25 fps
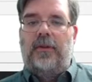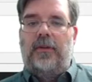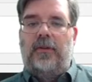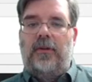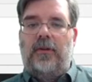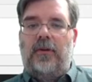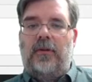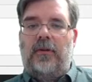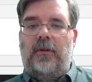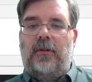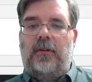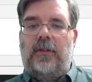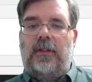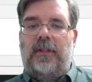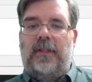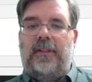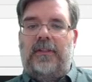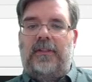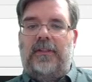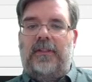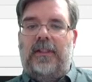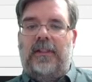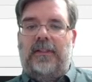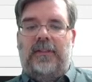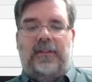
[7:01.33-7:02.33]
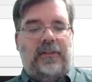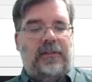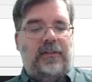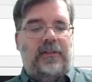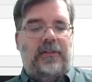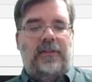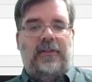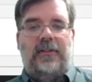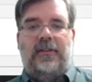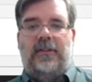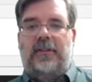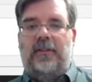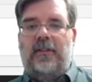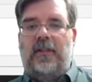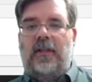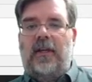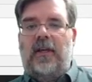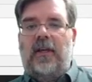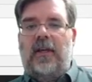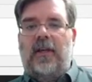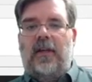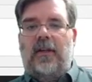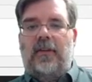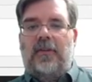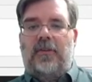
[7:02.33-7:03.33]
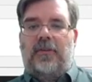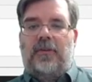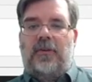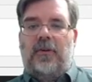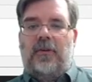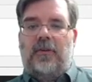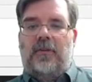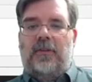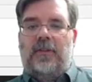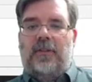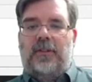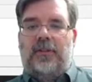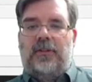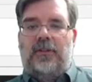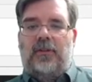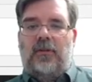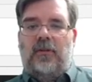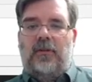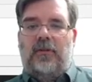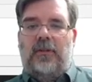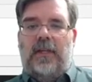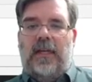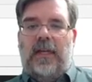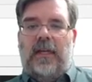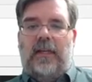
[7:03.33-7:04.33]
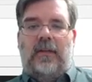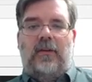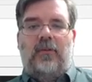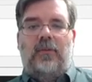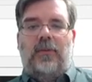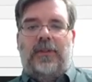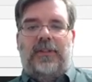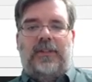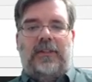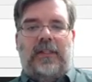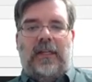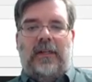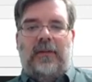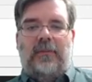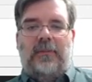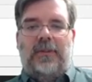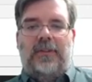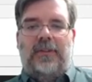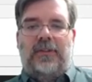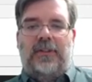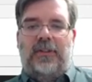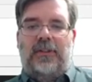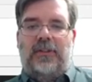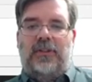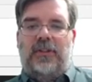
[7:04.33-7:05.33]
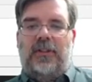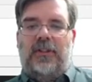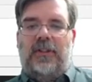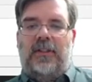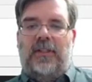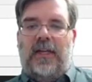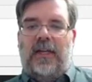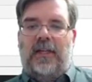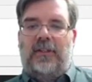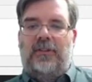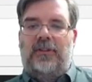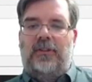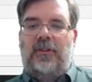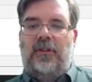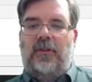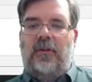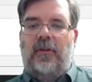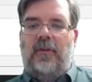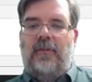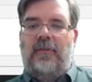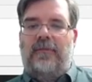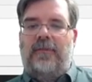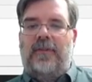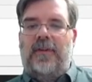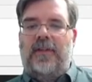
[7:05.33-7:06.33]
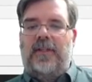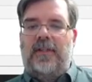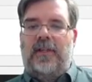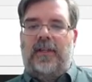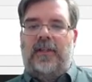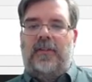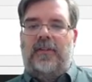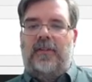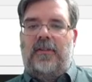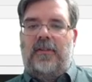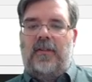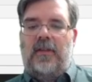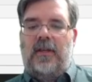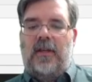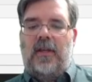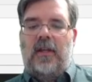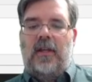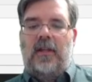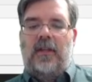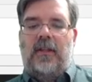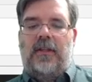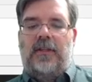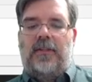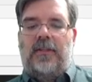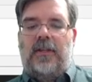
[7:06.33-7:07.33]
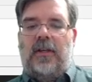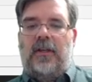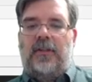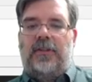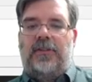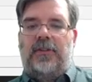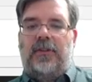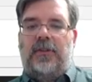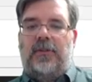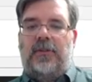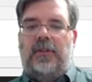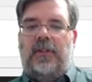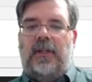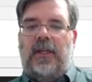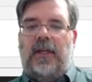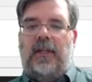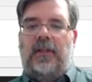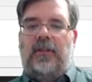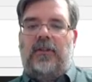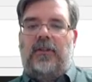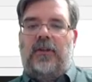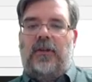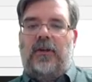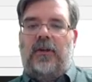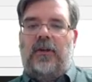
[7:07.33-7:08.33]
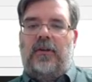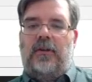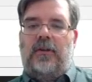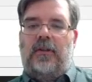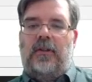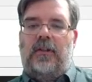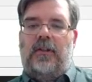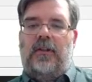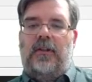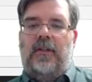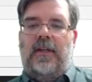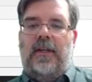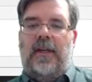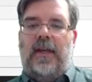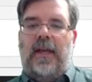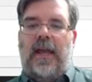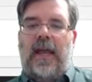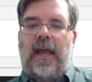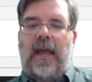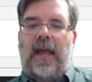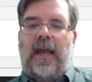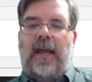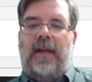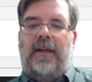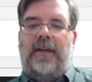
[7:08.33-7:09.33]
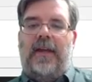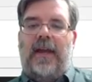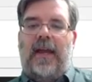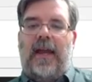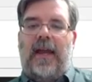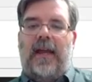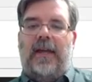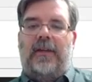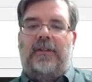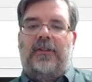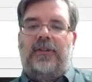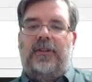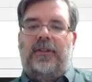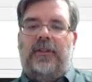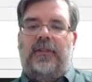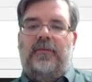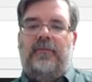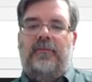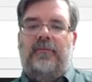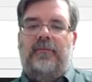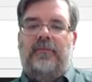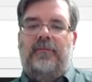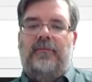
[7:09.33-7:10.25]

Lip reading: turtle exists. The turtle is created. We set a position, texture, and physics. Let's also say turtle add action.